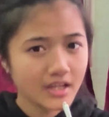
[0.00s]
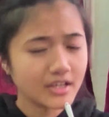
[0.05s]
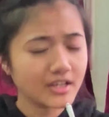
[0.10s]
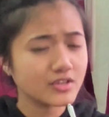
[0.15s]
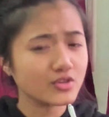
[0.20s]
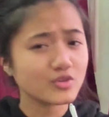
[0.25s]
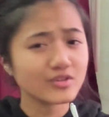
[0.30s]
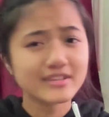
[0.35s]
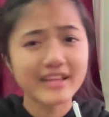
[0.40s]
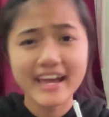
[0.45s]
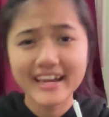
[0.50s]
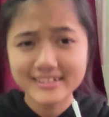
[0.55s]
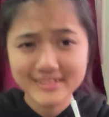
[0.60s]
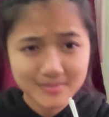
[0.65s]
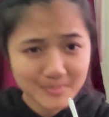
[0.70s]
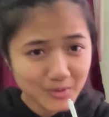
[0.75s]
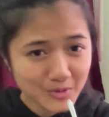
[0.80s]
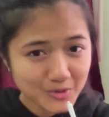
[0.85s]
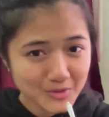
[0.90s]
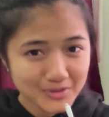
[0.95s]
in your
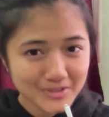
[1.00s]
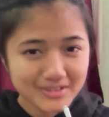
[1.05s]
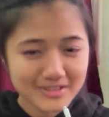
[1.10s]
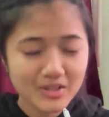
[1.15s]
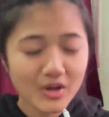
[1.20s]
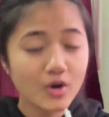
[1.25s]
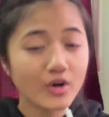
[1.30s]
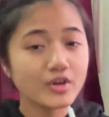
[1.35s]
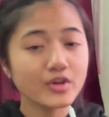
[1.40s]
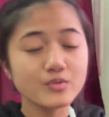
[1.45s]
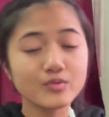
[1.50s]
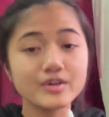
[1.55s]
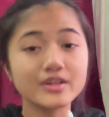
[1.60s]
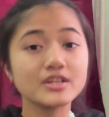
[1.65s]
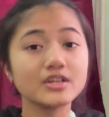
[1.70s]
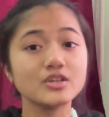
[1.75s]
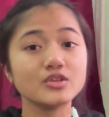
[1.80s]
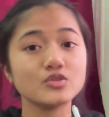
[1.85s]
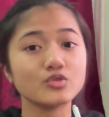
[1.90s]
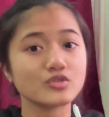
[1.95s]
textbooks or even
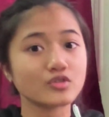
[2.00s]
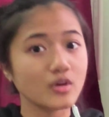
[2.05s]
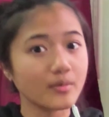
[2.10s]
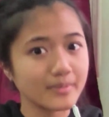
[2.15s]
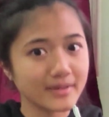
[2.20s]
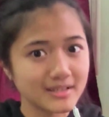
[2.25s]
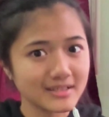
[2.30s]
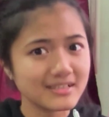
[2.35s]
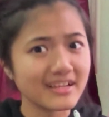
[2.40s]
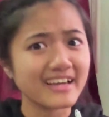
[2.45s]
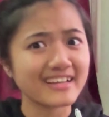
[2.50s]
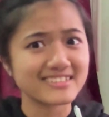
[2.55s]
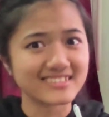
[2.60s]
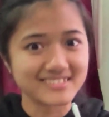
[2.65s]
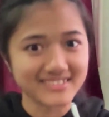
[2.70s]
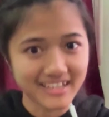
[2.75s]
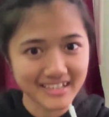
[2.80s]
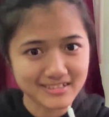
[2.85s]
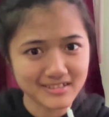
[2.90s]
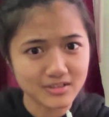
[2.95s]
in your topical
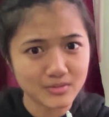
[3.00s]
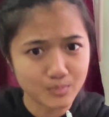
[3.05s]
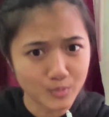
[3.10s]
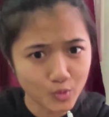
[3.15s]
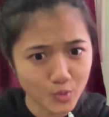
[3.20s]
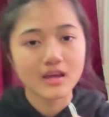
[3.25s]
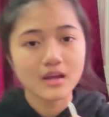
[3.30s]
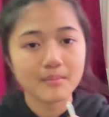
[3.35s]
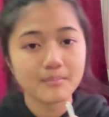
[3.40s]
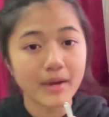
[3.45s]
exercises book.